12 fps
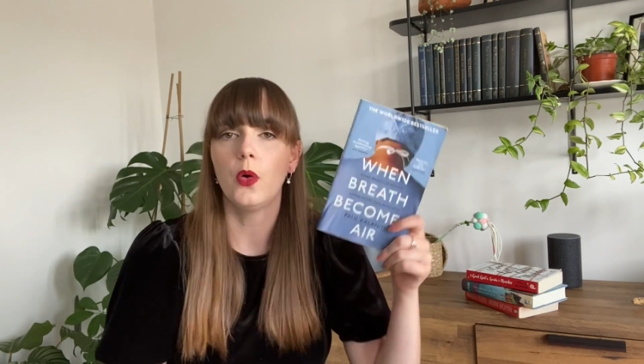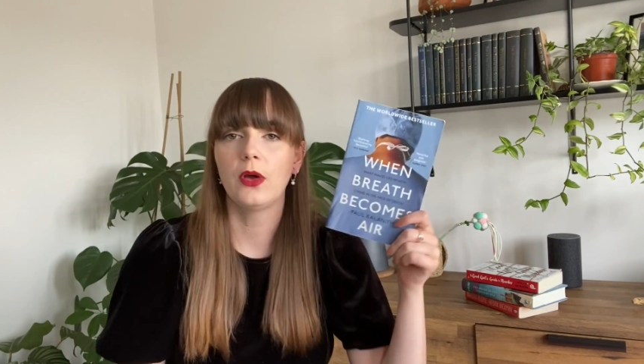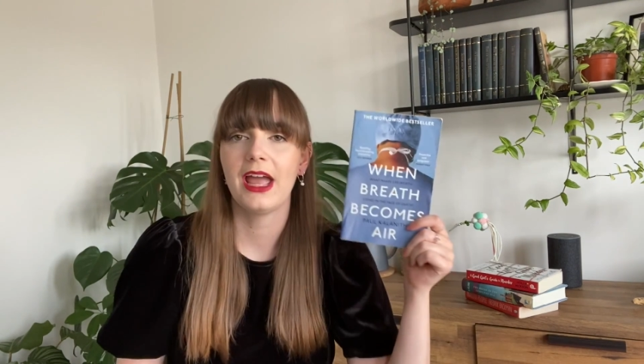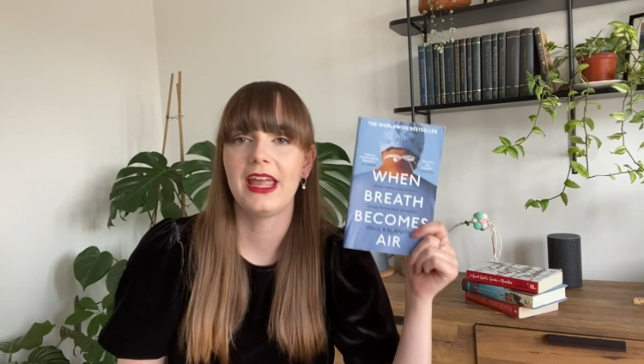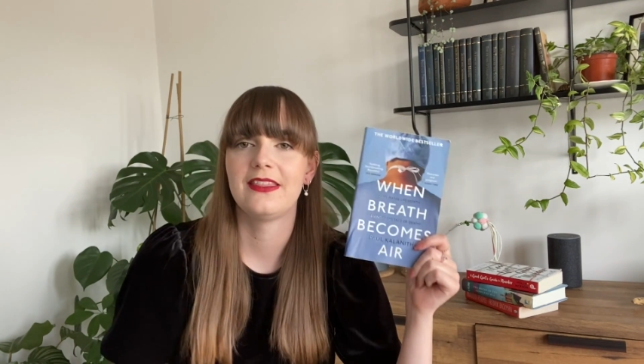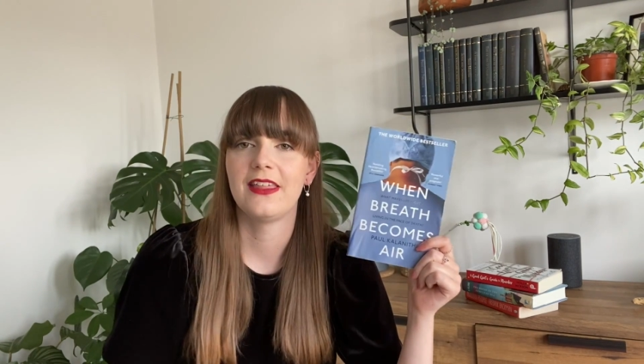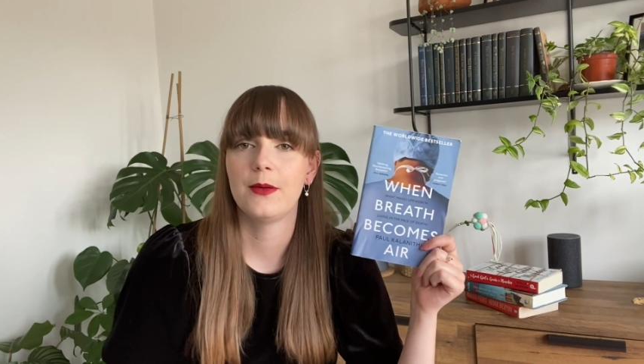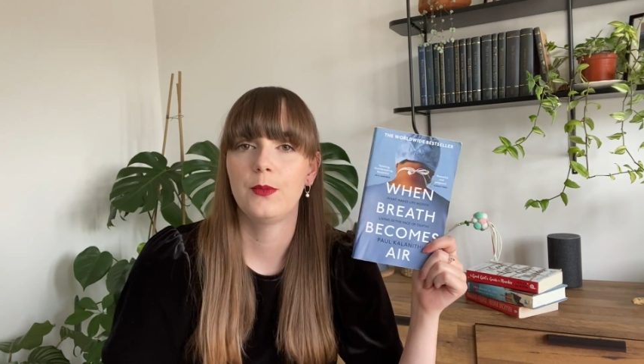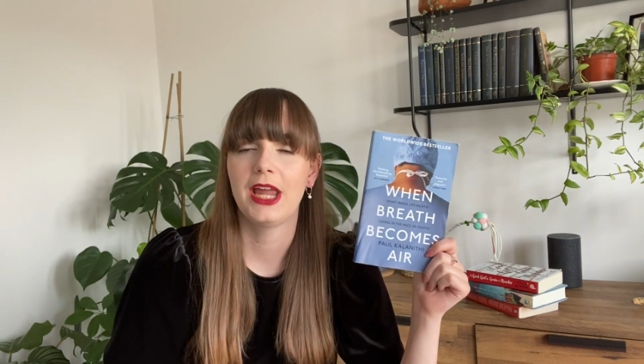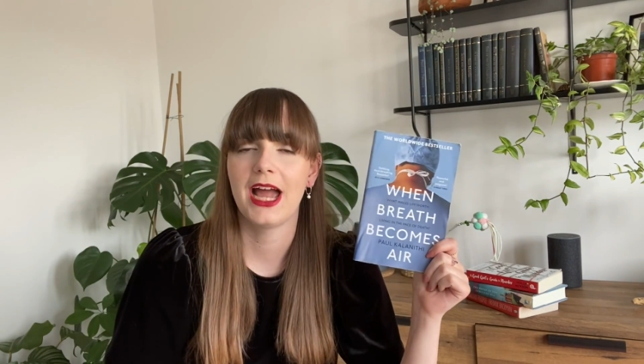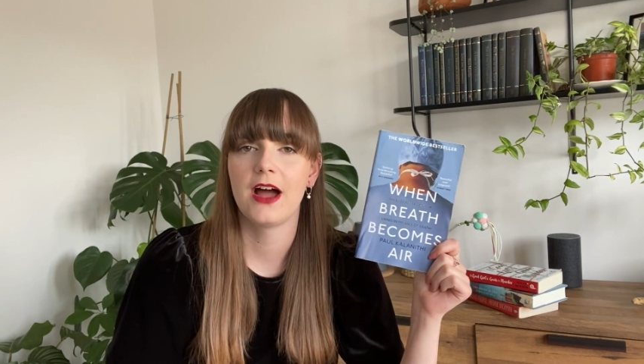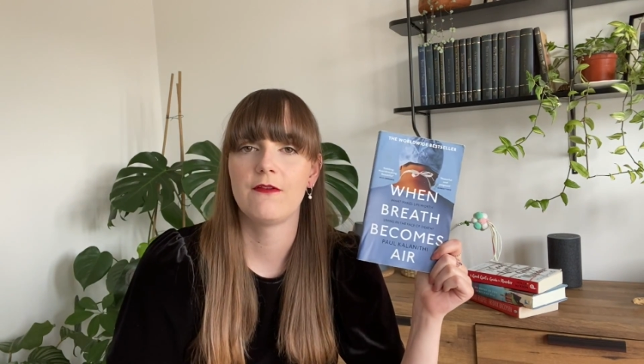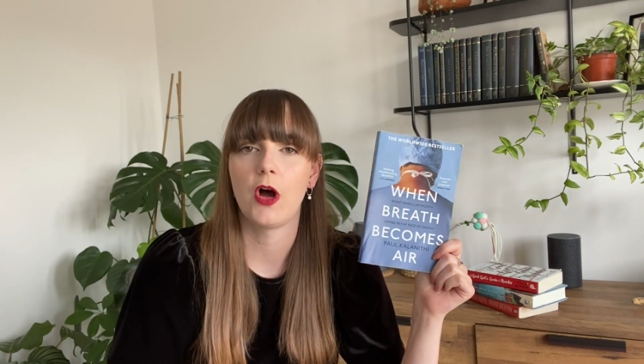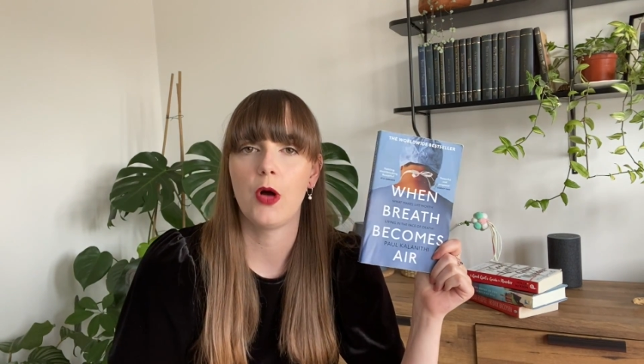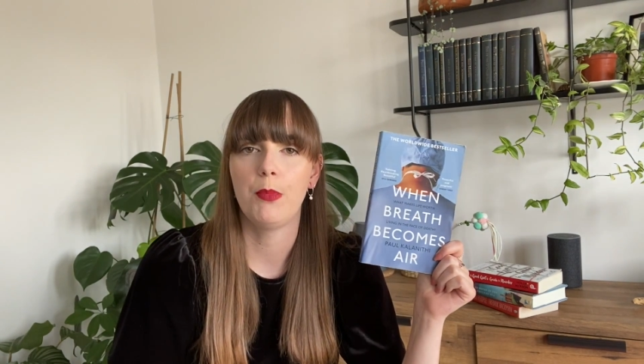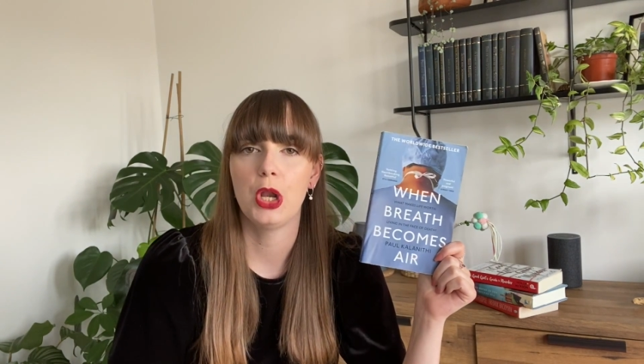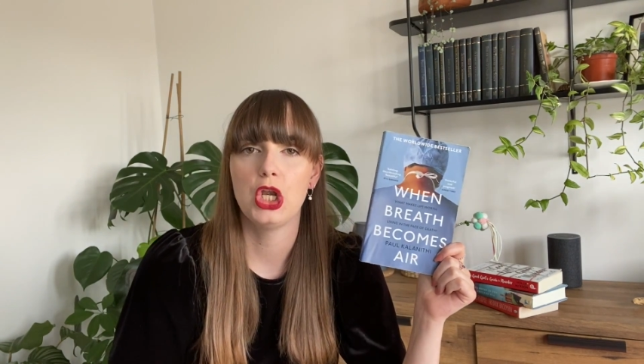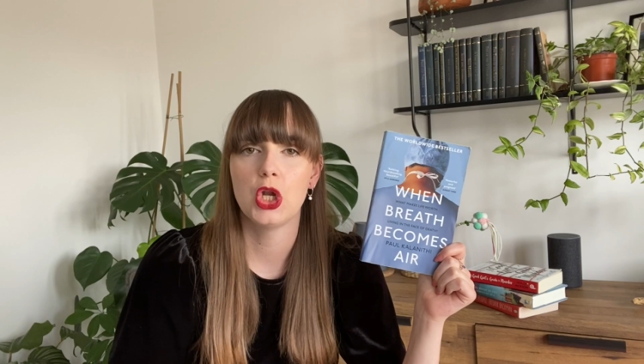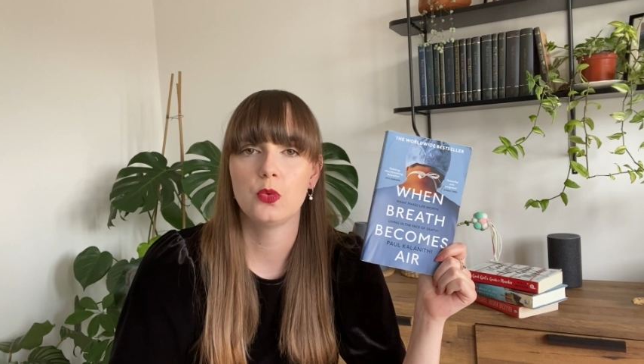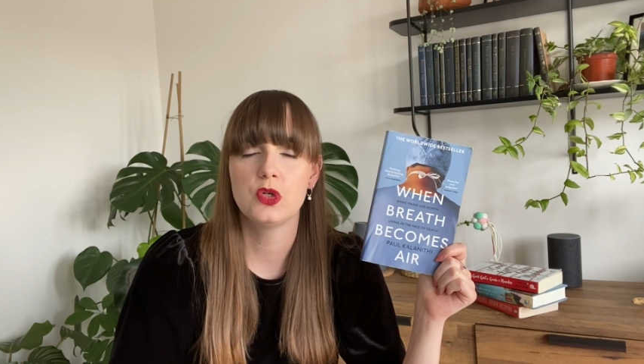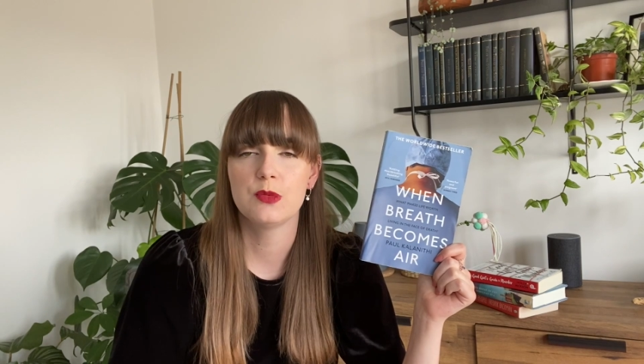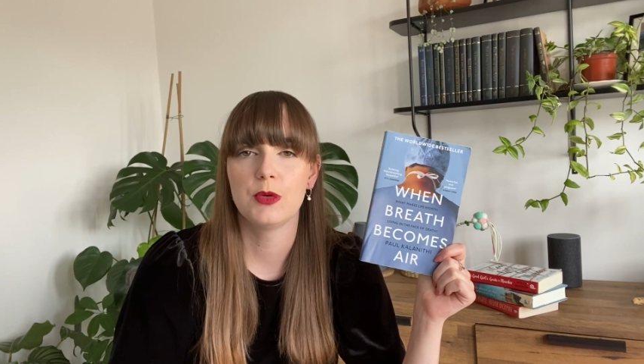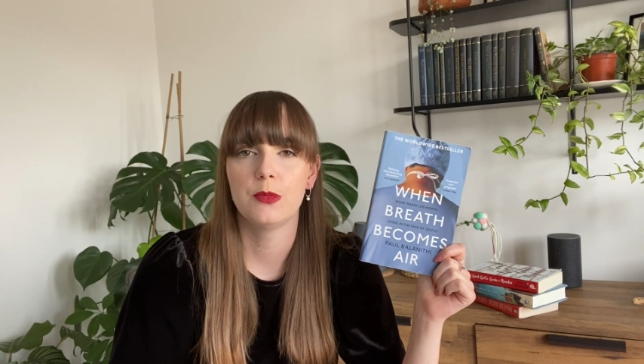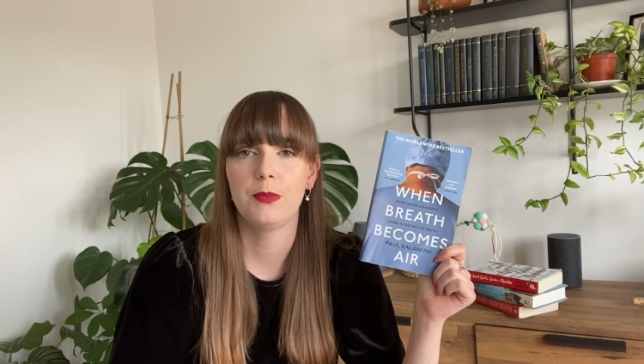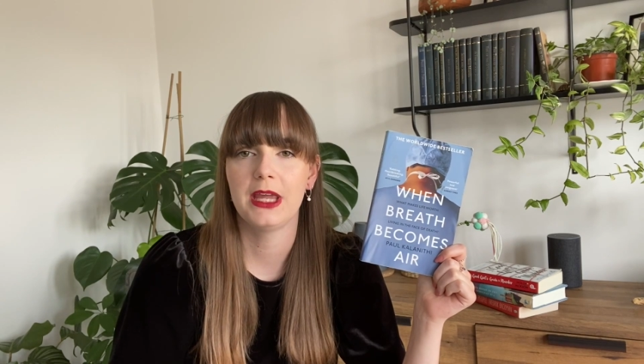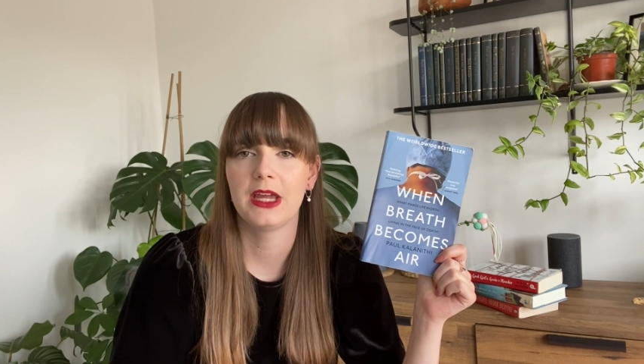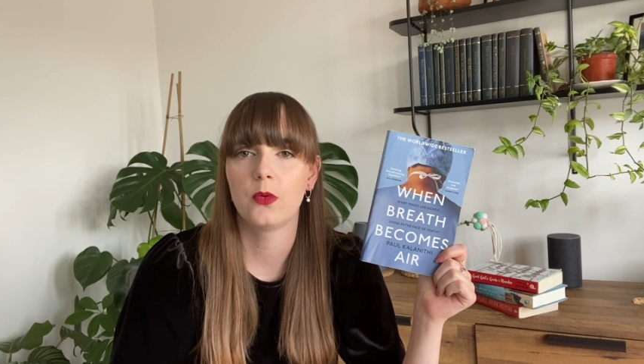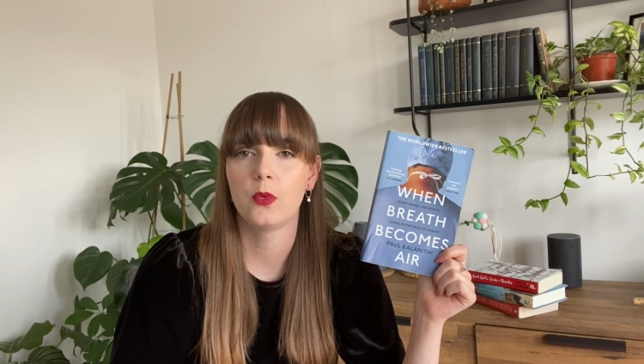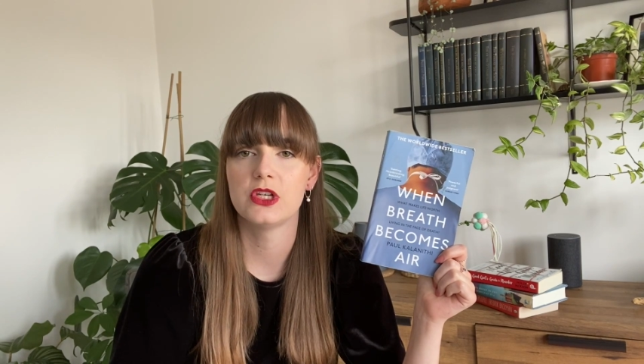Okay, then we have our penultimate pick,